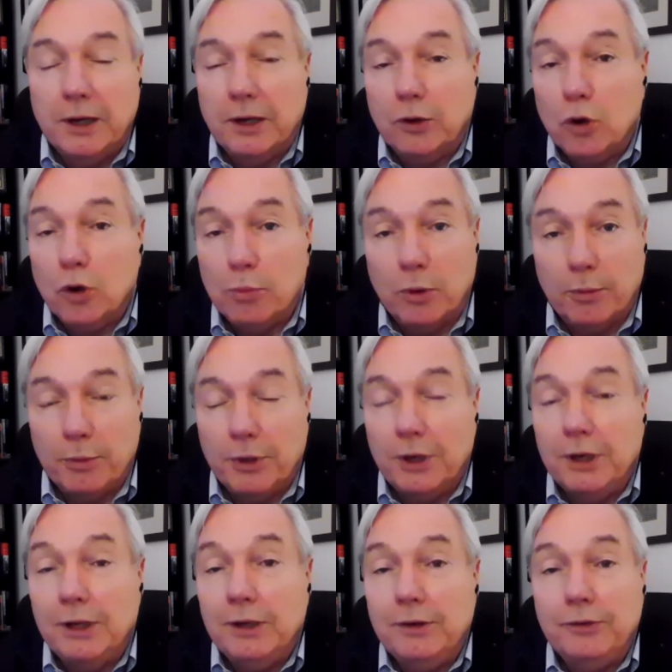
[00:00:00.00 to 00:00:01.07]

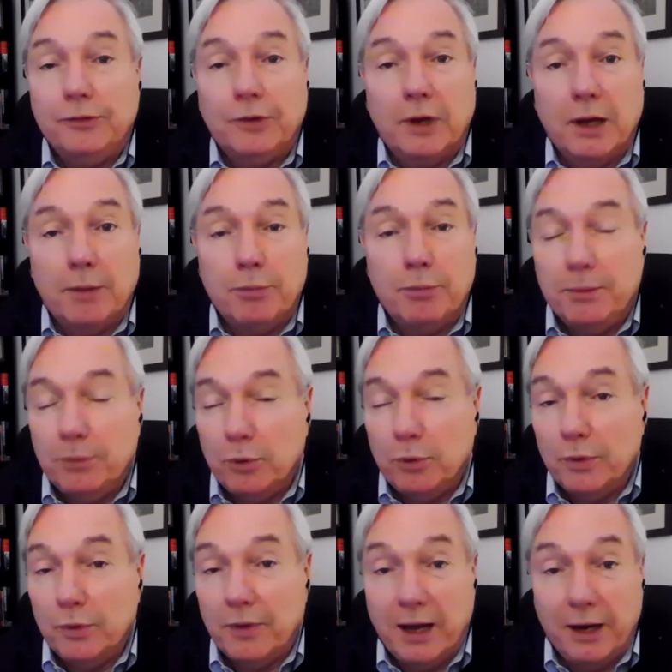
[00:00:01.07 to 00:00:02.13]
comorbidities, people
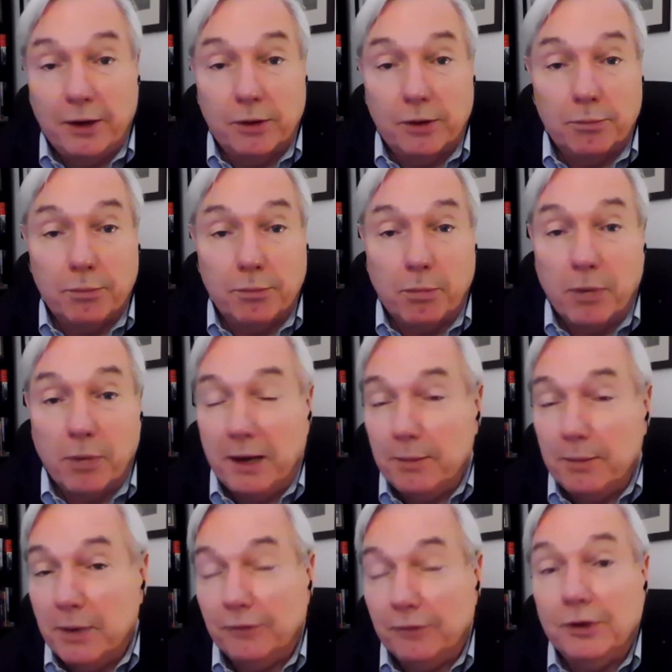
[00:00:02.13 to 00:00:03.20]
with higher body
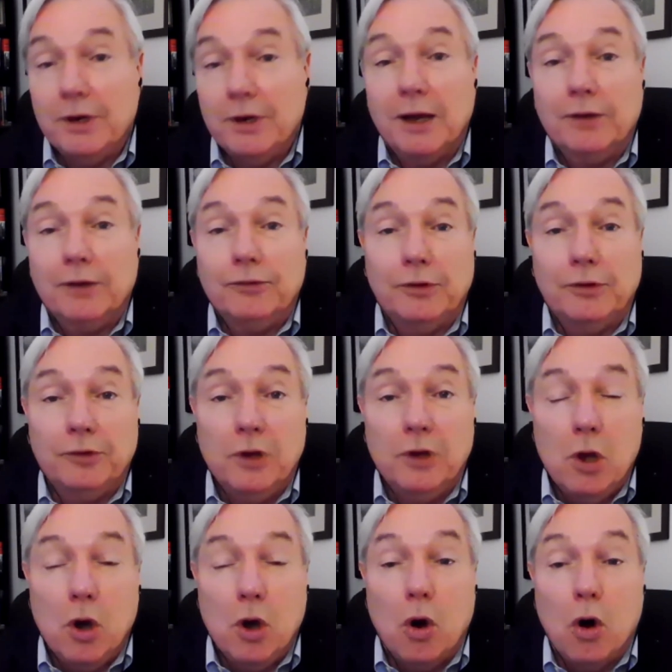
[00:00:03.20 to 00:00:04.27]
mass indexes,
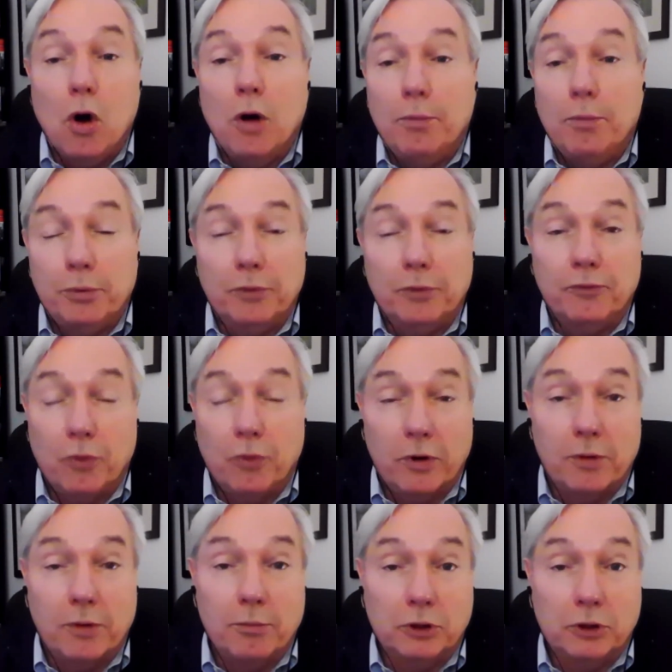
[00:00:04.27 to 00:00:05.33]
all
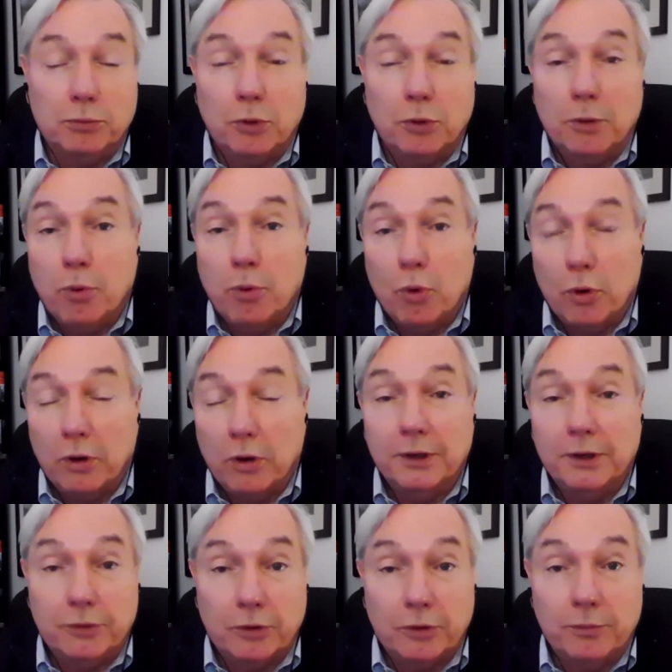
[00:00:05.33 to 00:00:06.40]
perform much more poorly
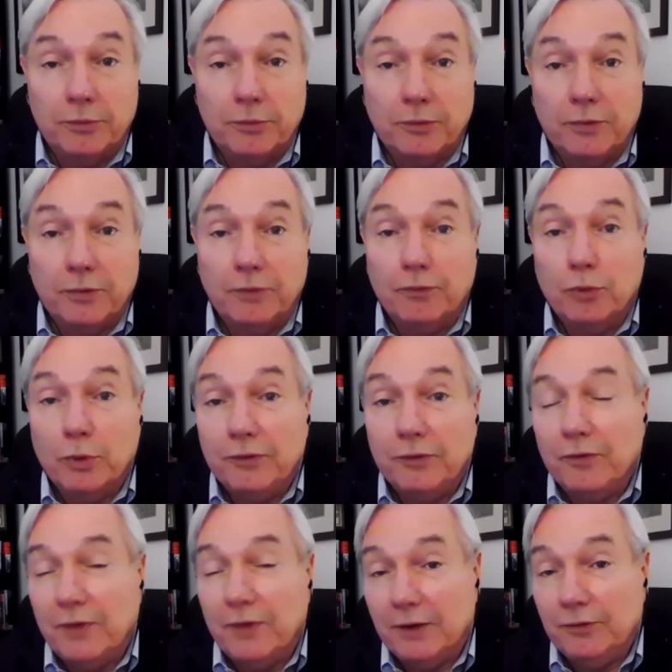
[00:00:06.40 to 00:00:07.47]
in terms of
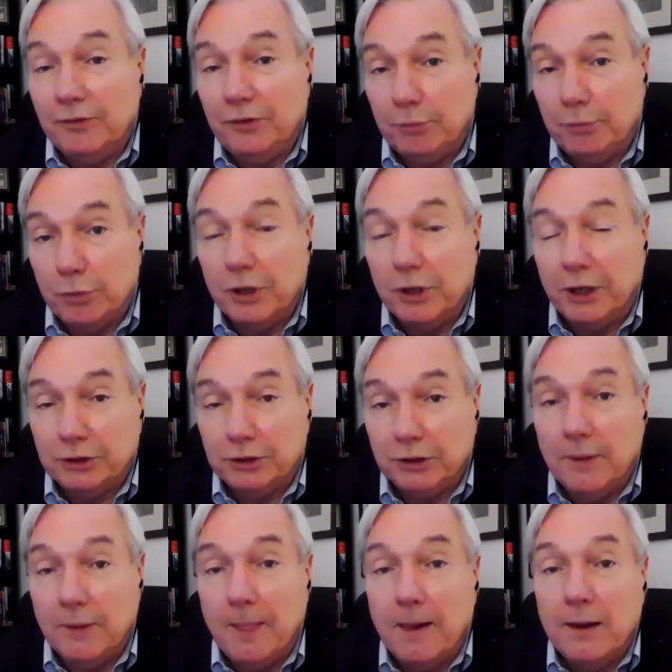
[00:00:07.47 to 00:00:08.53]
influenza vaccine
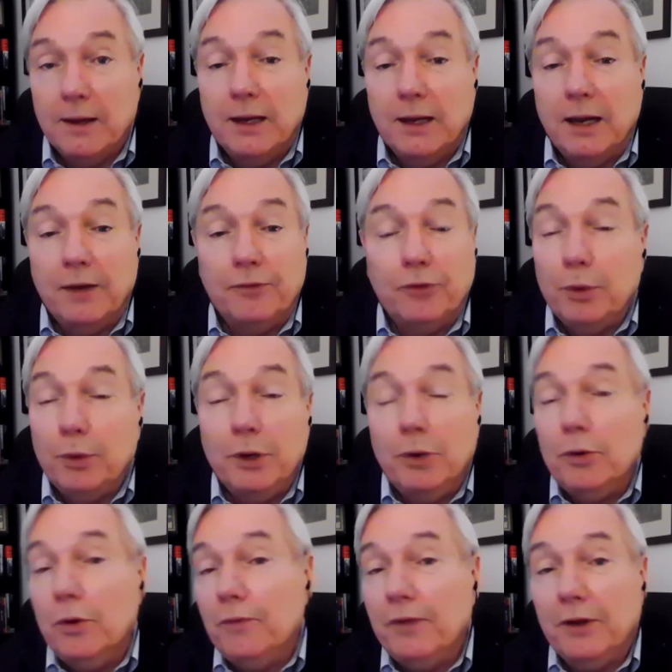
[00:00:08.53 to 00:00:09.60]
protection. And so we don't
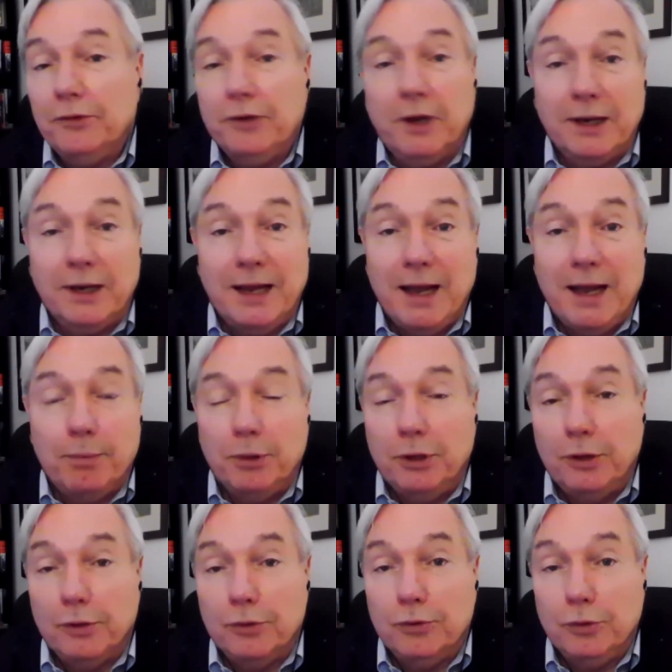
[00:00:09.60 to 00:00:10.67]
know if that's not going to happen
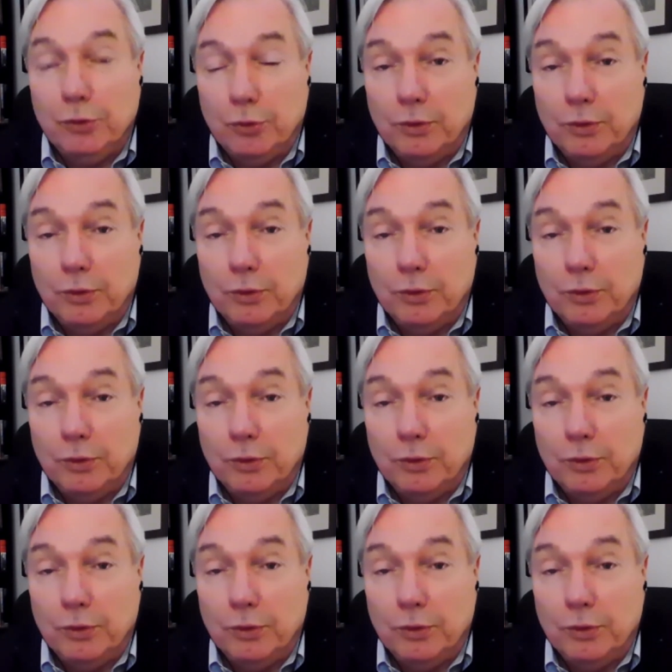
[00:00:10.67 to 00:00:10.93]
here too.